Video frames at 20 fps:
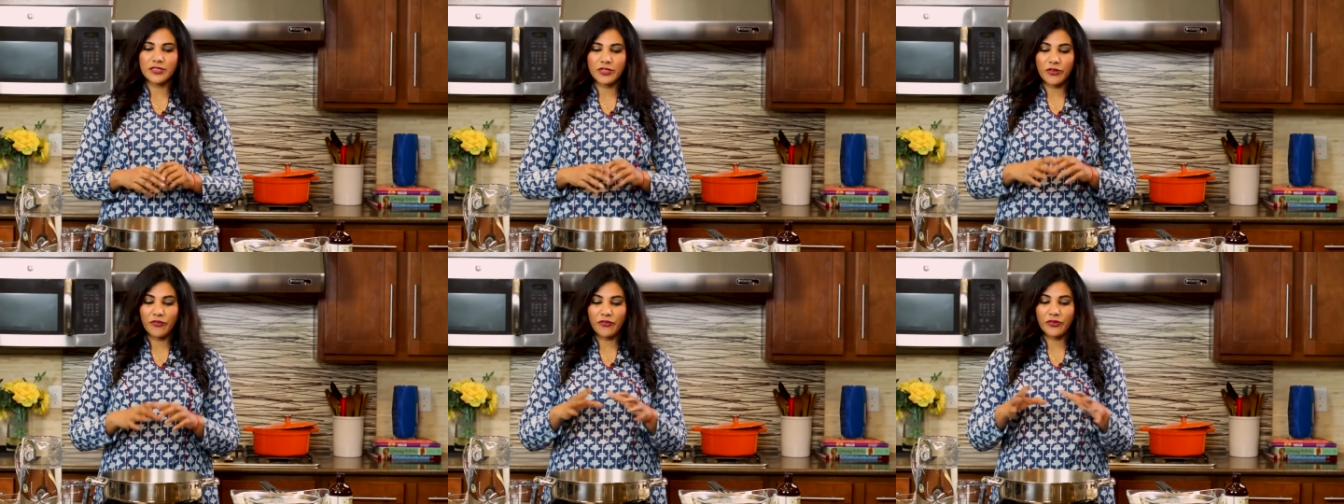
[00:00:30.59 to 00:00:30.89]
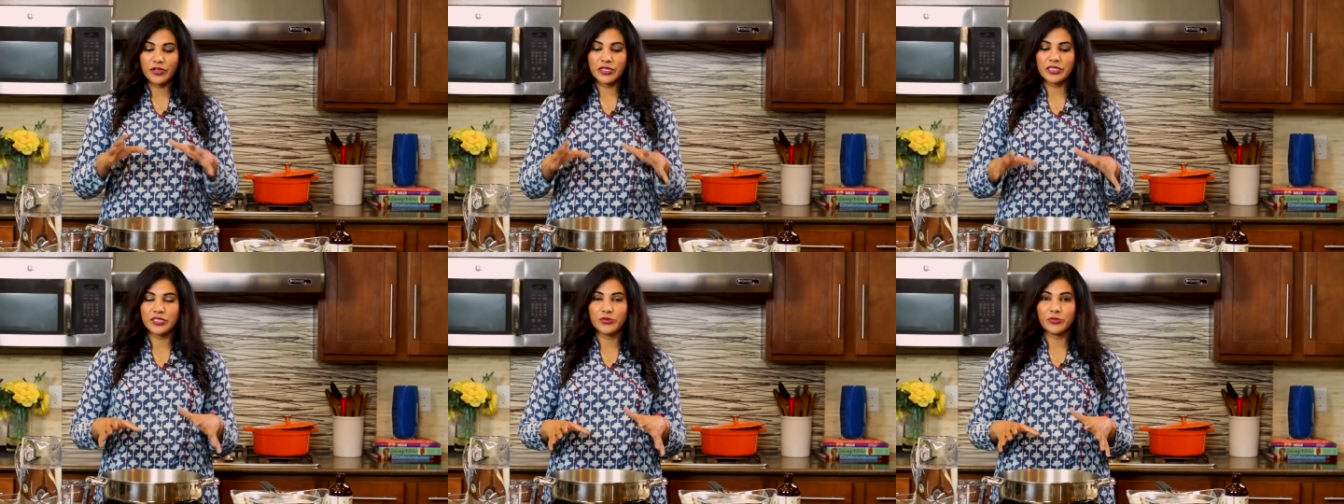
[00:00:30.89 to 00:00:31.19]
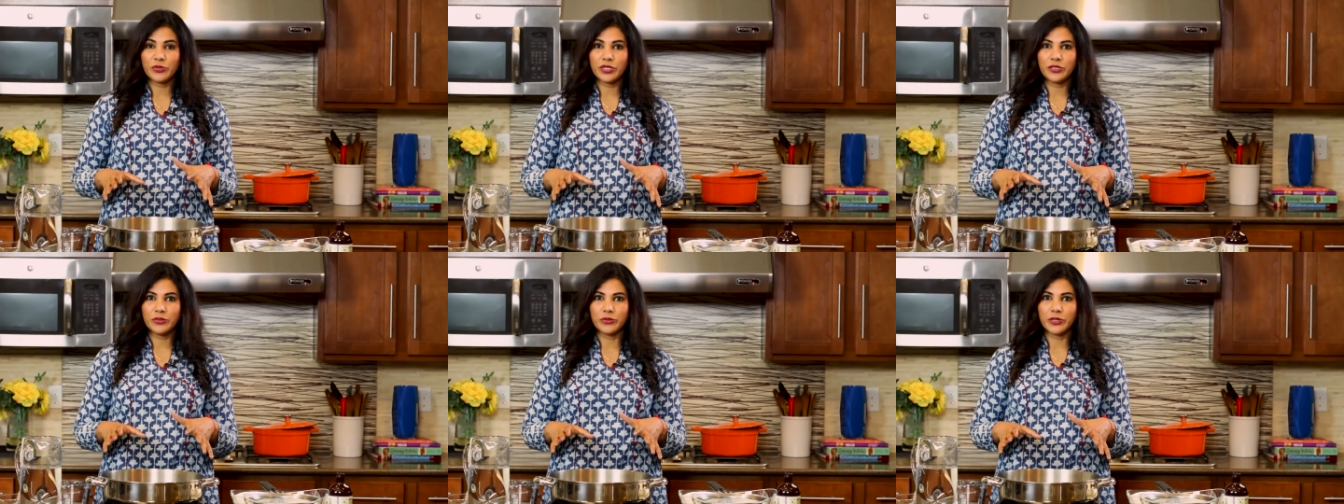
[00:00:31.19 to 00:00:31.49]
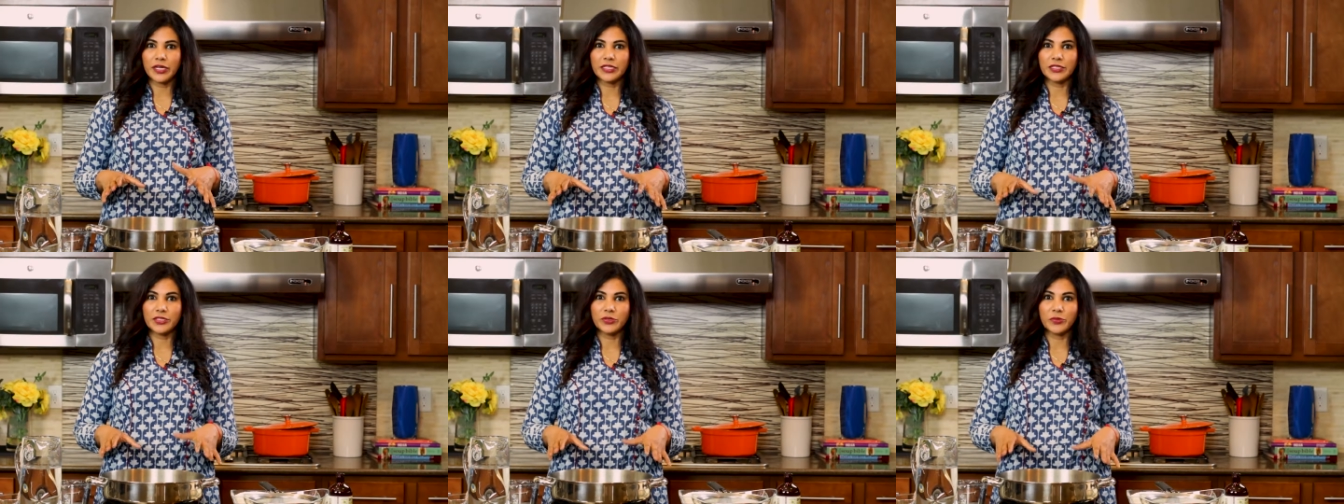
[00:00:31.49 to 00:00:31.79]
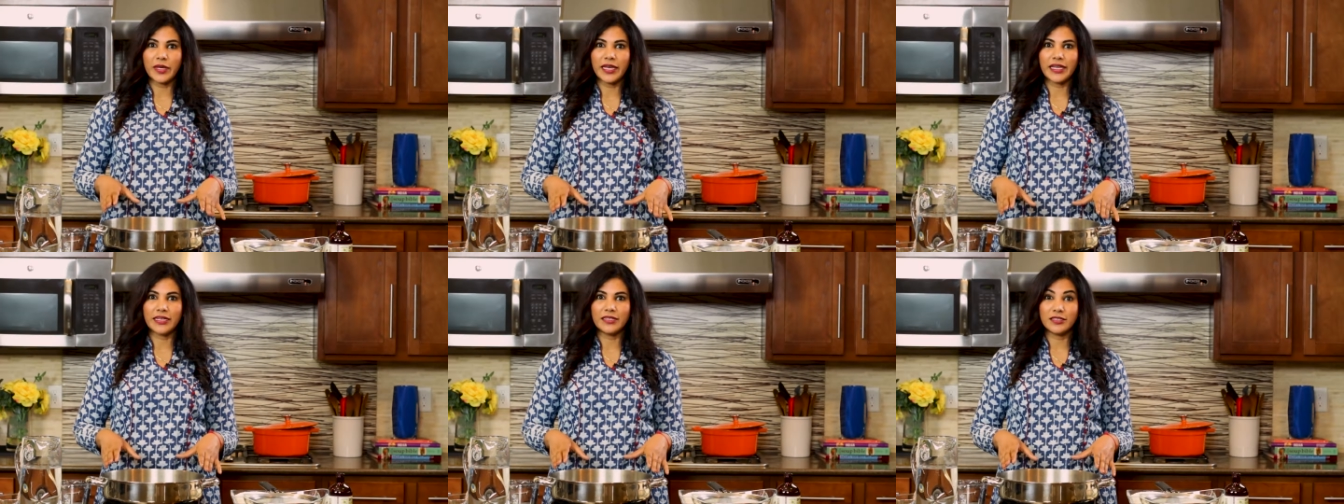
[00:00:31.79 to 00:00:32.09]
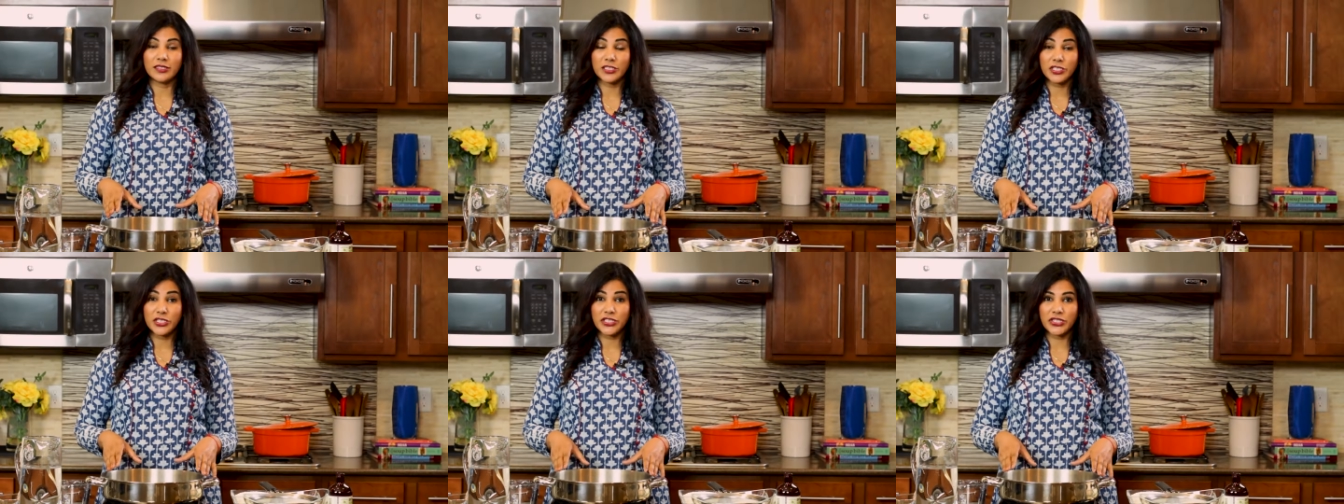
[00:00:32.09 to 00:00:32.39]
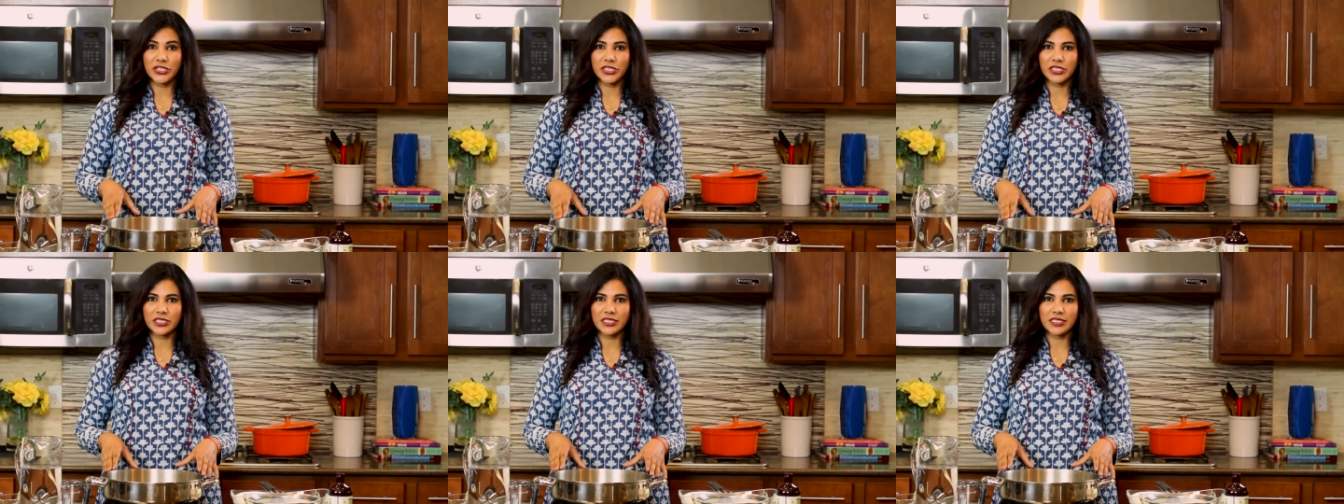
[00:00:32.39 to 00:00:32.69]
So first we're going to make the
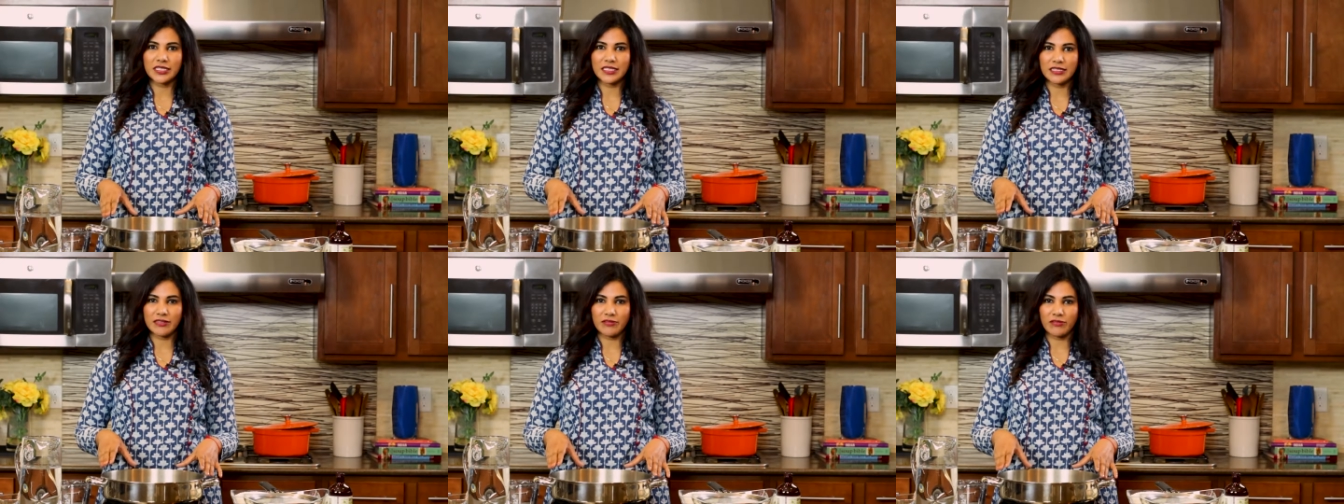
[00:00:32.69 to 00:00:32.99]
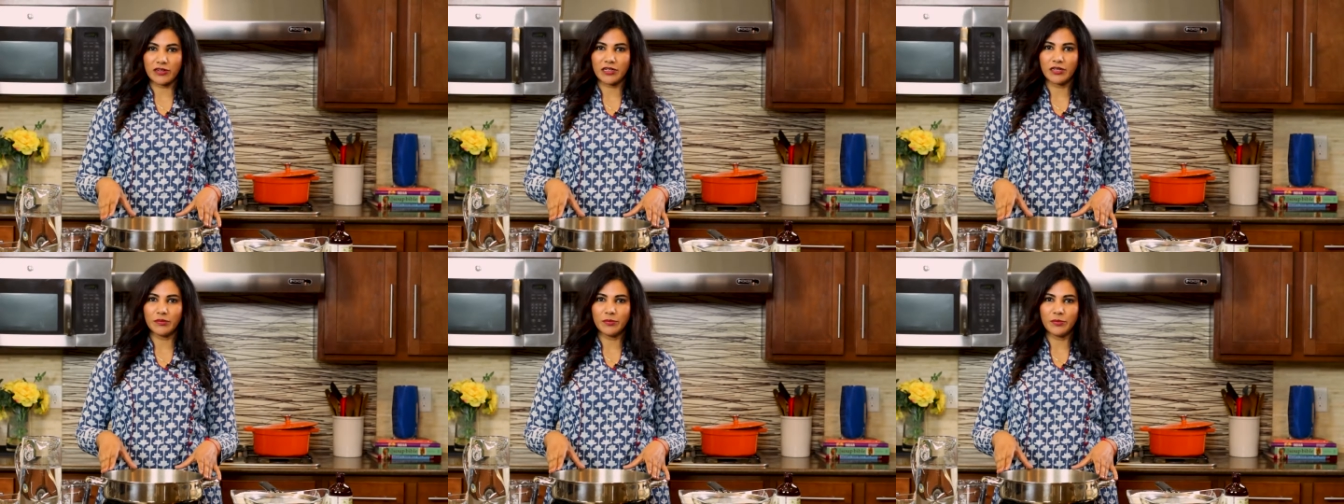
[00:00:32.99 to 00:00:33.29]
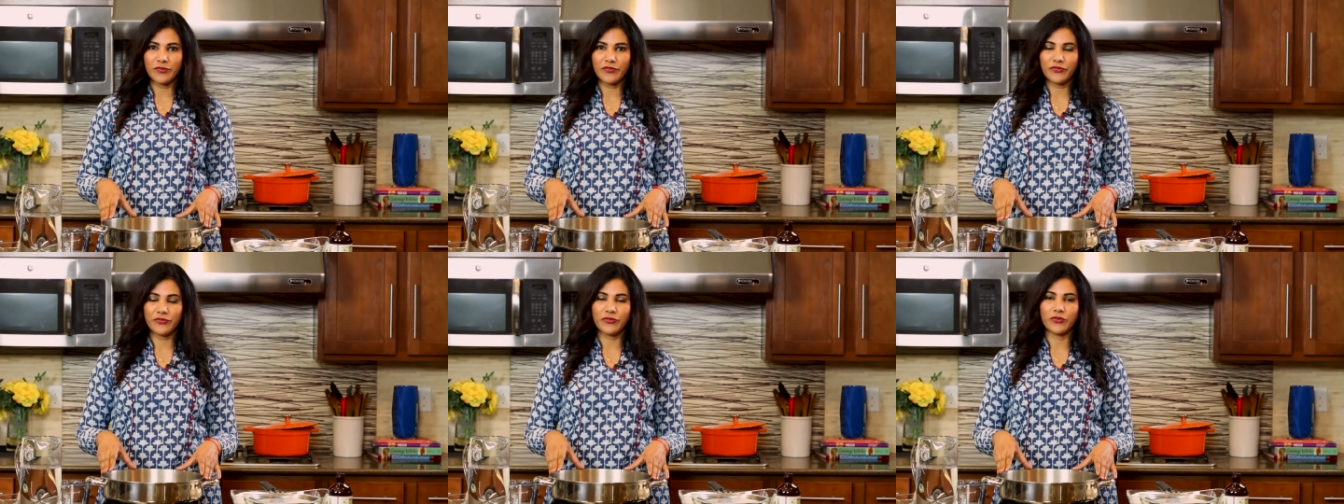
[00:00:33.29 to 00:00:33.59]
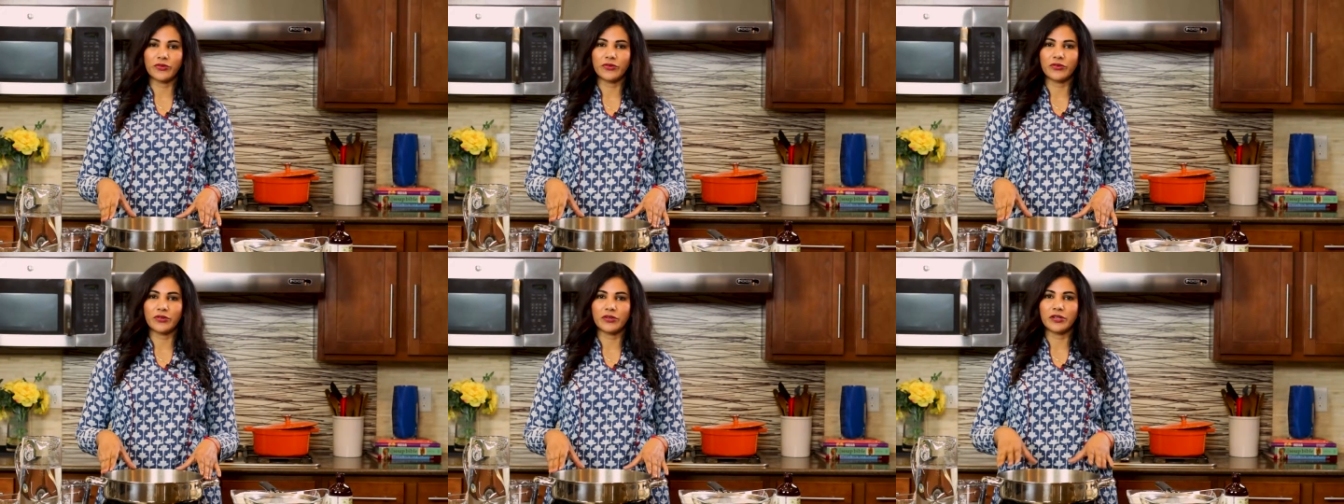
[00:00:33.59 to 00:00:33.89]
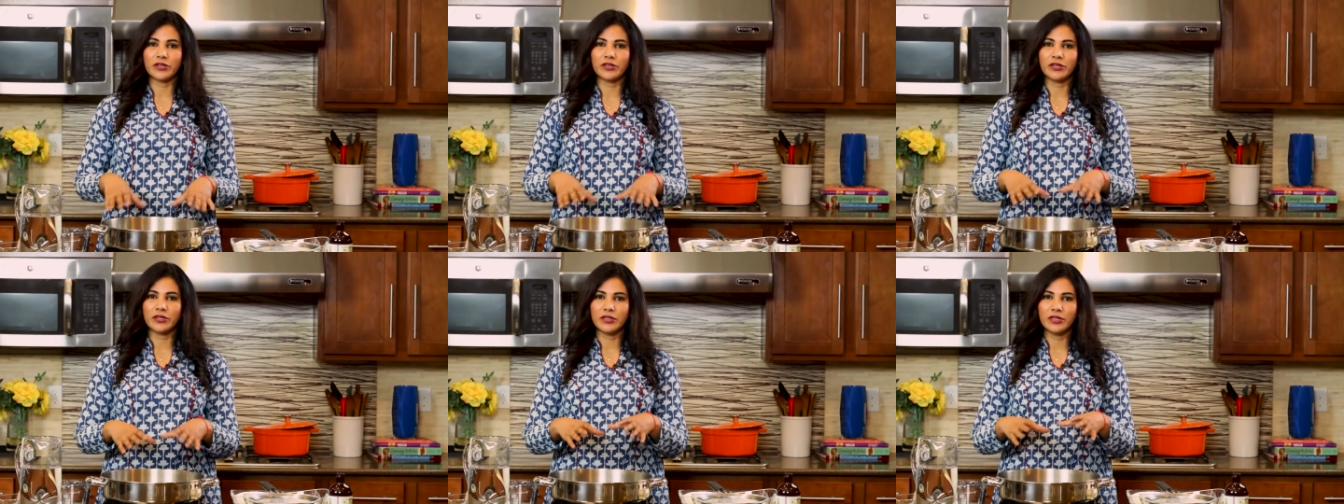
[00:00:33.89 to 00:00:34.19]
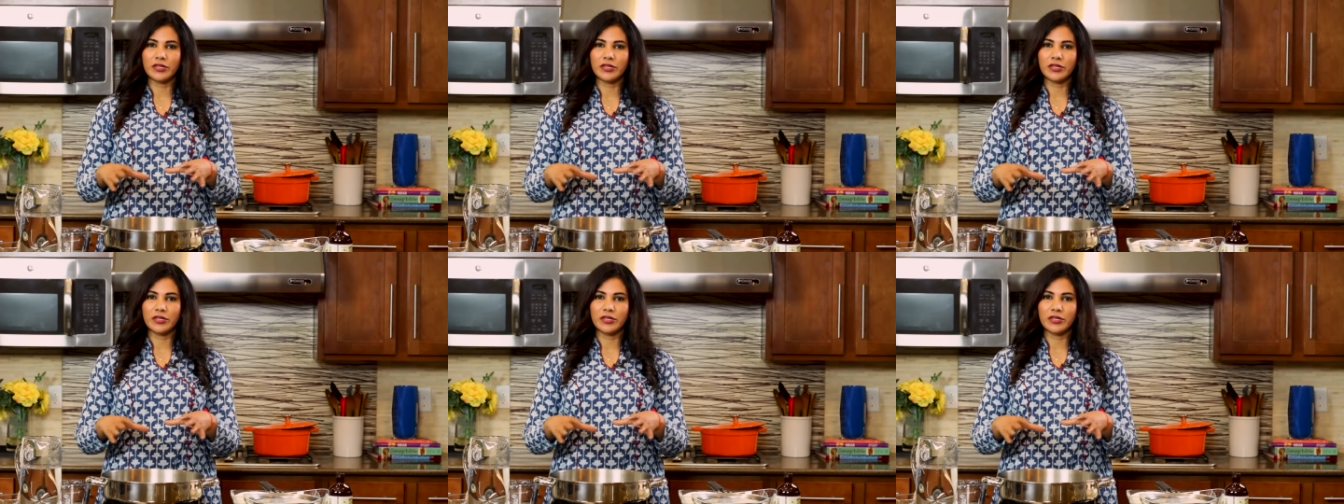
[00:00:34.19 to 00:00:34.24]
sugar syrup for